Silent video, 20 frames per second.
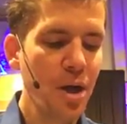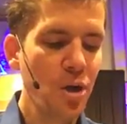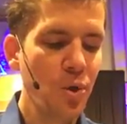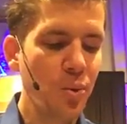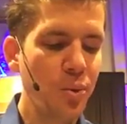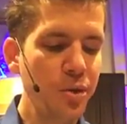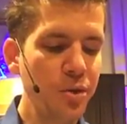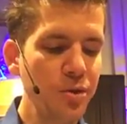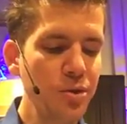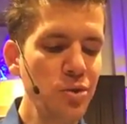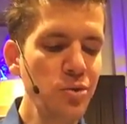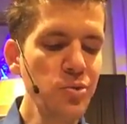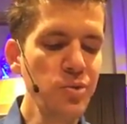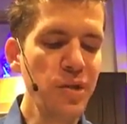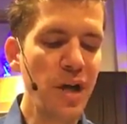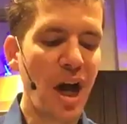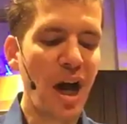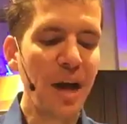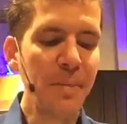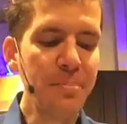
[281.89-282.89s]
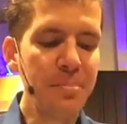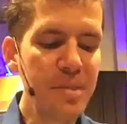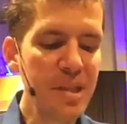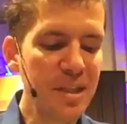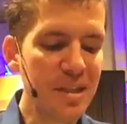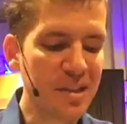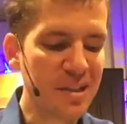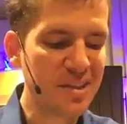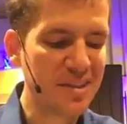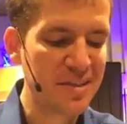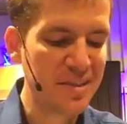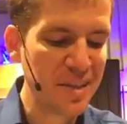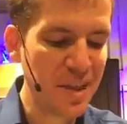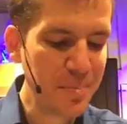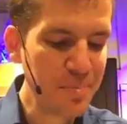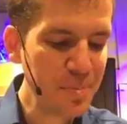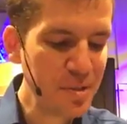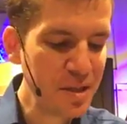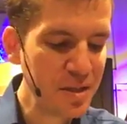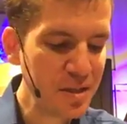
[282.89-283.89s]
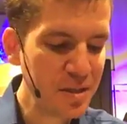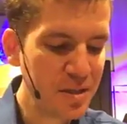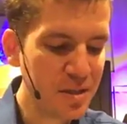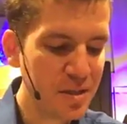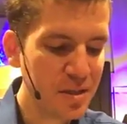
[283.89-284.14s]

will you not be accepted?